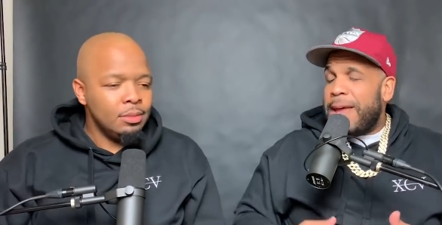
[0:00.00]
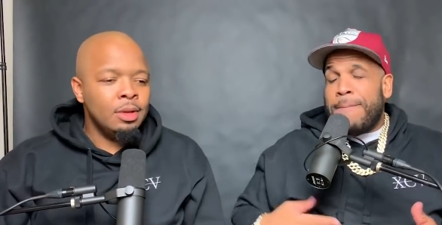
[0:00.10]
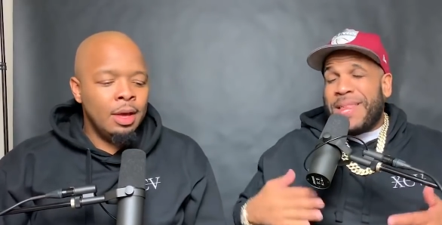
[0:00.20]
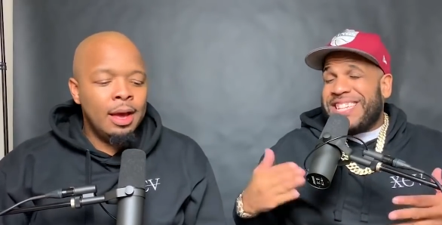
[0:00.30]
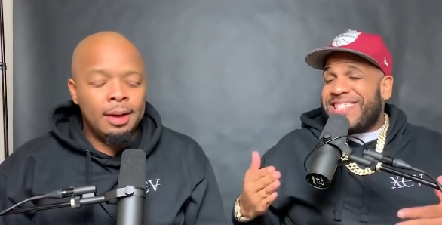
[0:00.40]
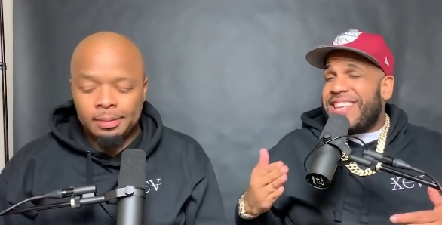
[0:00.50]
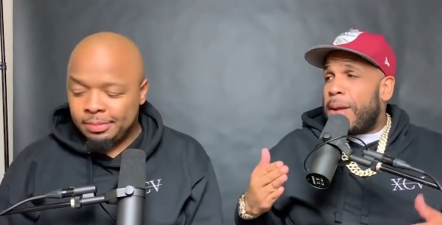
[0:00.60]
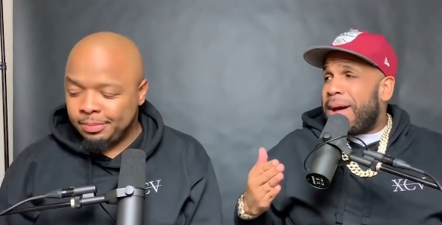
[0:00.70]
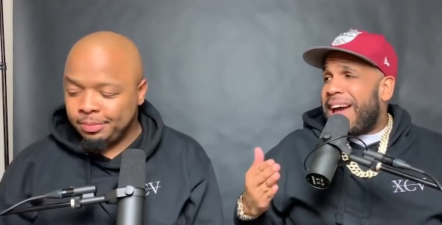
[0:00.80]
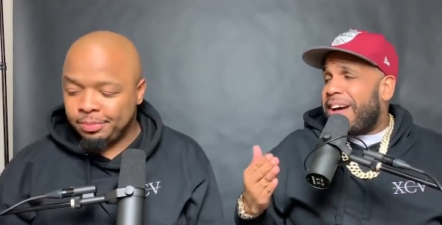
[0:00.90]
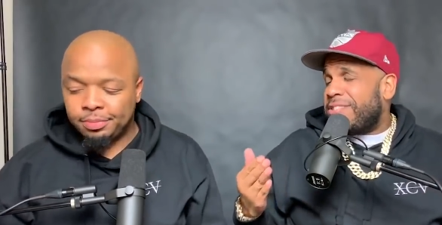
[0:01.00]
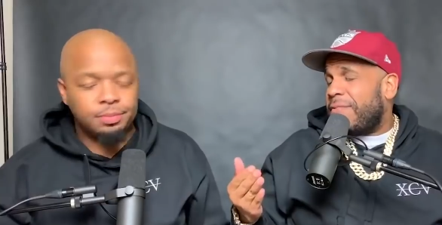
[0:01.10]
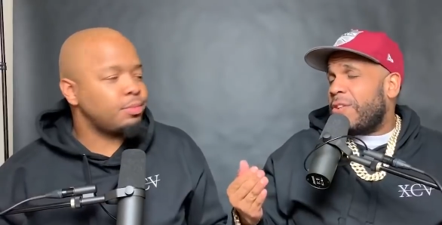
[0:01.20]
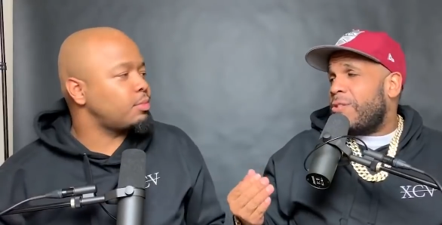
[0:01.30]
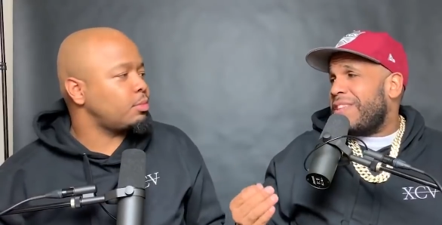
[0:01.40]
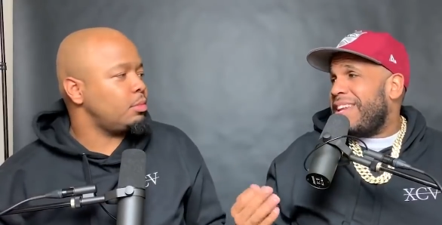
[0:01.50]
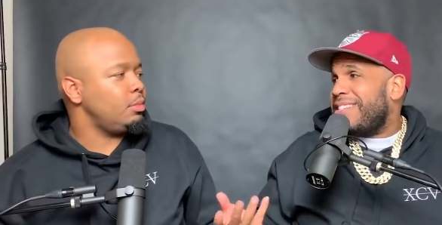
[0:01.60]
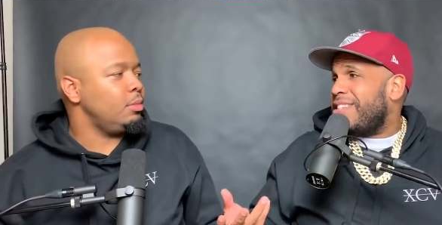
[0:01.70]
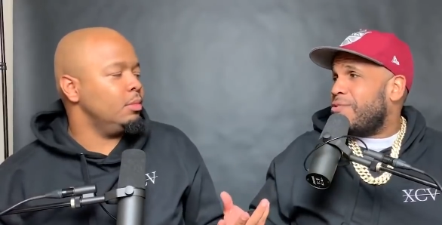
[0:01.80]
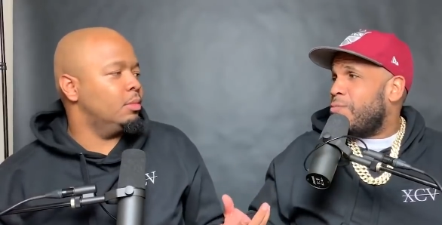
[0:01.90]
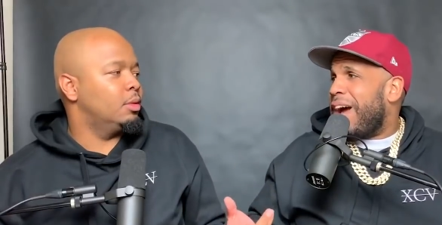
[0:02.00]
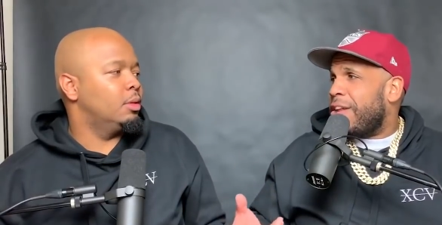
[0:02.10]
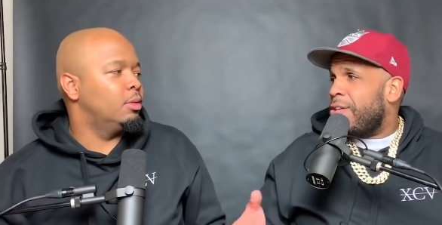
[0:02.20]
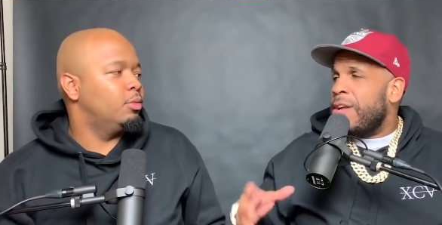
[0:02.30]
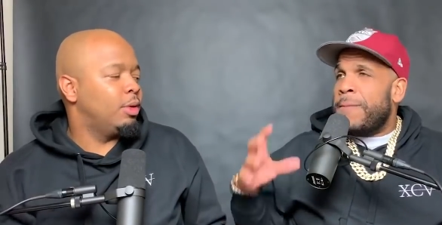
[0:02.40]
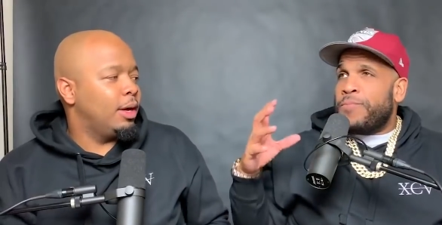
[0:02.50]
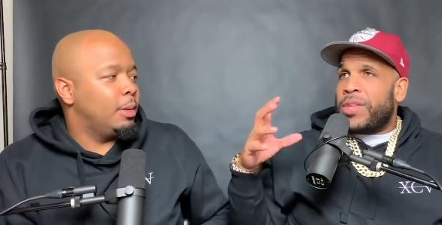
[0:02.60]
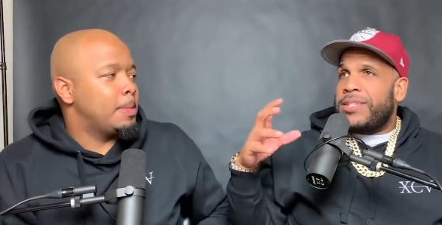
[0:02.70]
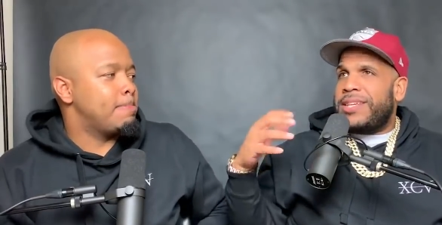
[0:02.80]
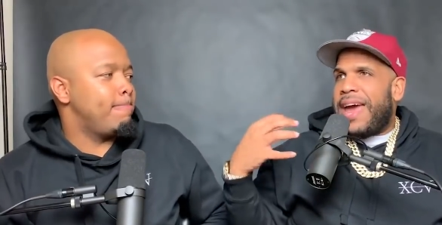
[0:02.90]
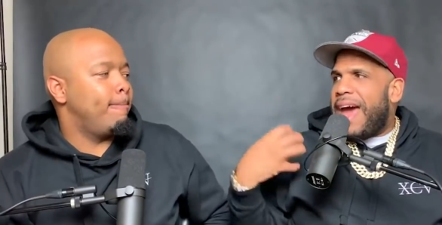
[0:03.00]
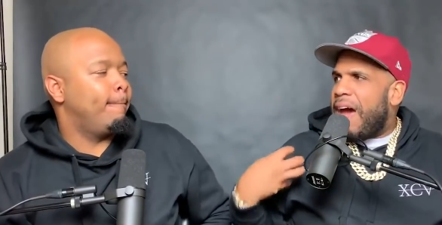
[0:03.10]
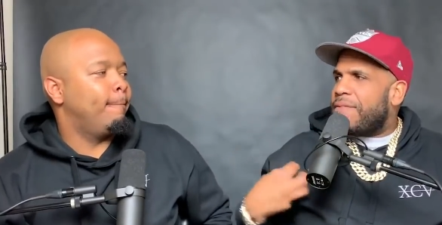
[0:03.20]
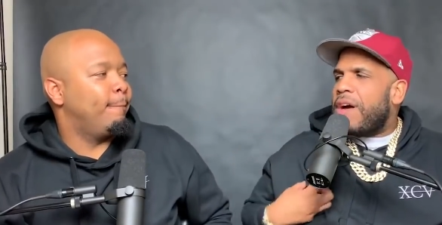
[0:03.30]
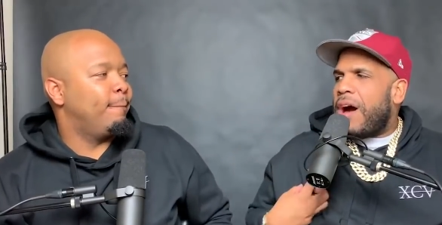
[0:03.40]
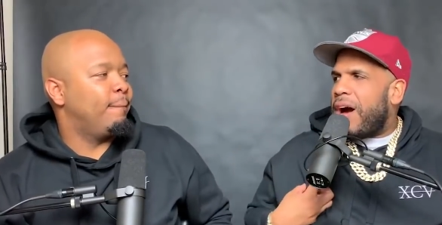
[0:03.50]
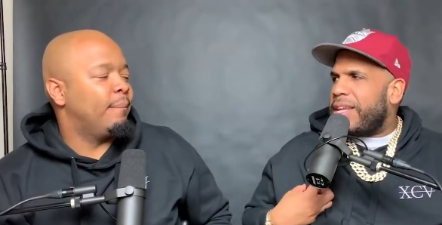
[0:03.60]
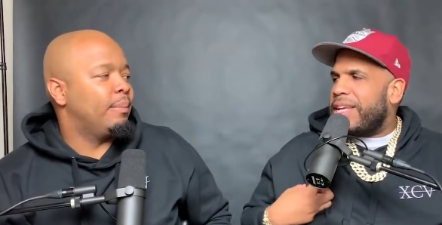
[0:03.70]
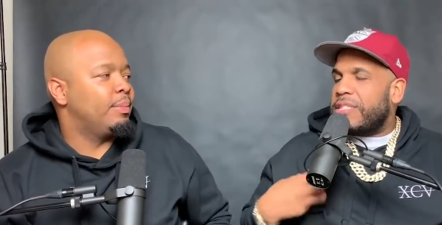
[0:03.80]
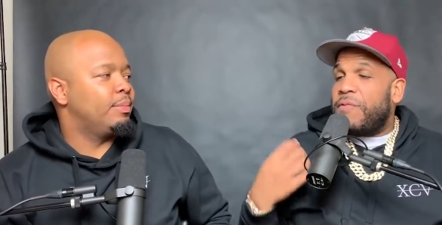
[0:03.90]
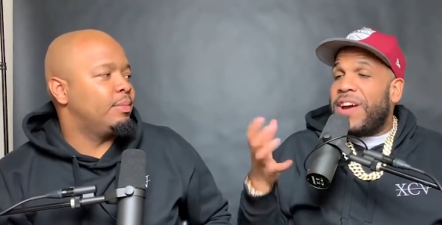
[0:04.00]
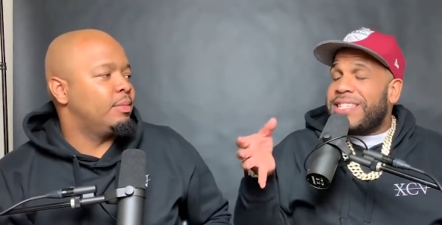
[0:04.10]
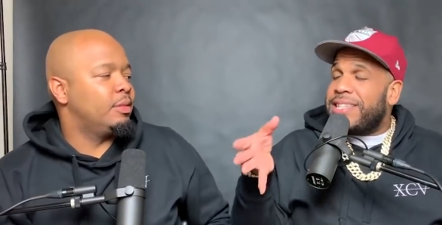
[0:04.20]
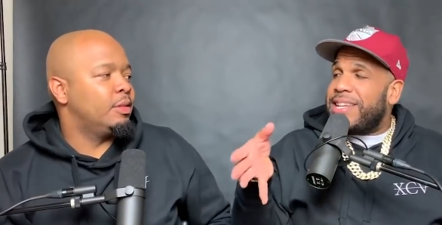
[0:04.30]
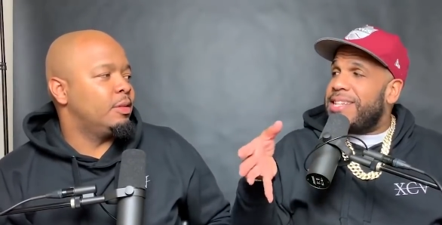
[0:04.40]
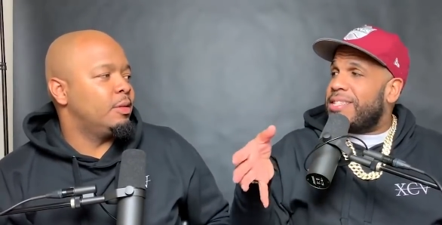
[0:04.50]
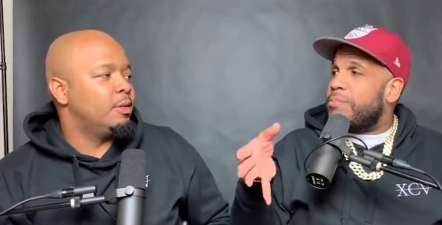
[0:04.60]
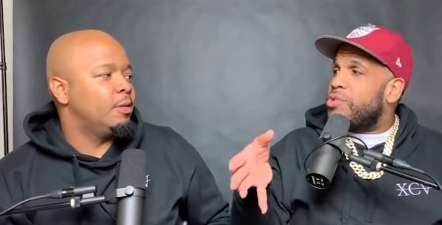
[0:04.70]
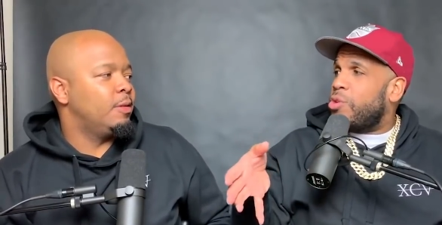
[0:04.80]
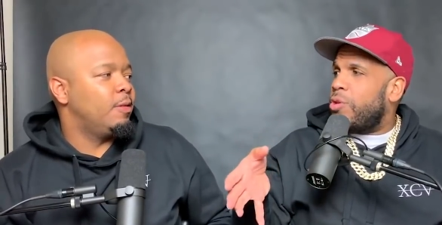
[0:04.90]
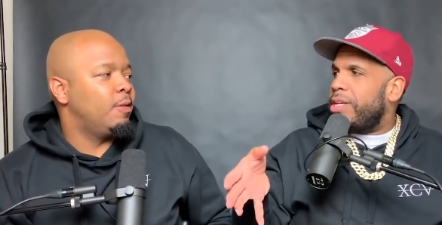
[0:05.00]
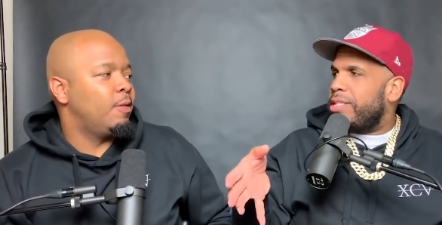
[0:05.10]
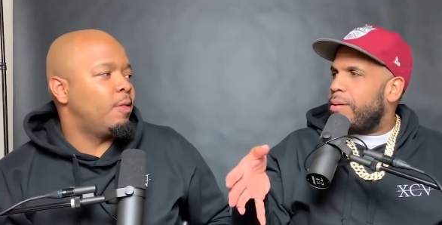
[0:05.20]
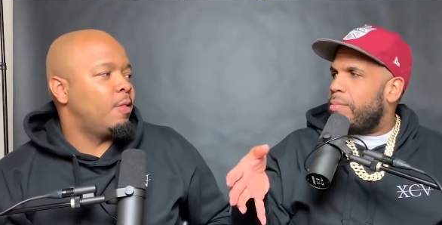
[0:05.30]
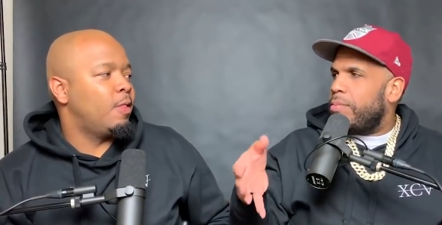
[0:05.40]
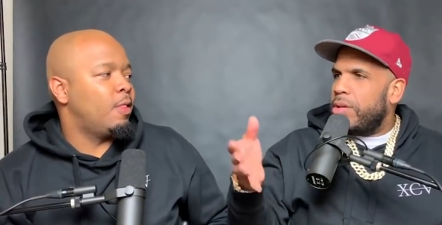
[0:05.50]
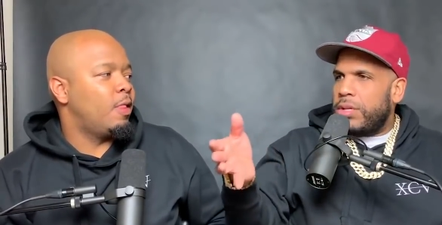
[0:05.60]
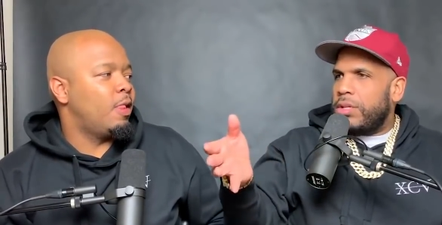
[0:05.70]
Speaker 1: Yeah. And just think about how difficult that is as a writer. Right. To have the audience vested in some toys, some